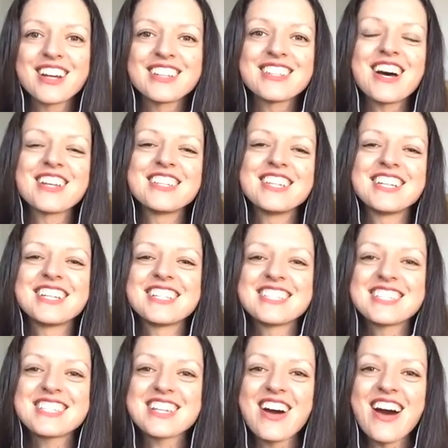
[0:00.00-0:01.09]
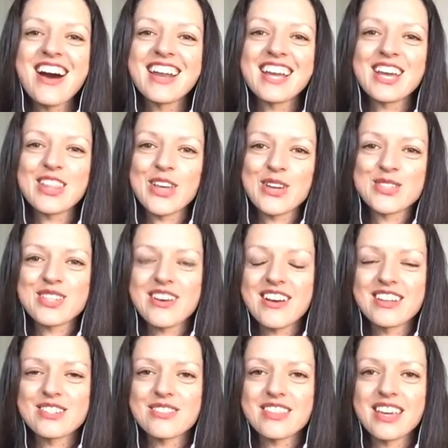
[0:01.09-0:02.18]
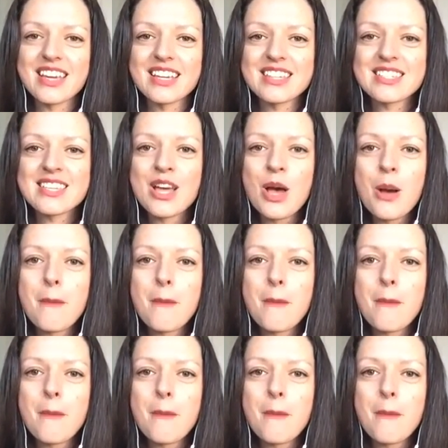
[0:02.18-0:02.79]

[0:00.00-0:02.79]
onions, garlic, those kind of things.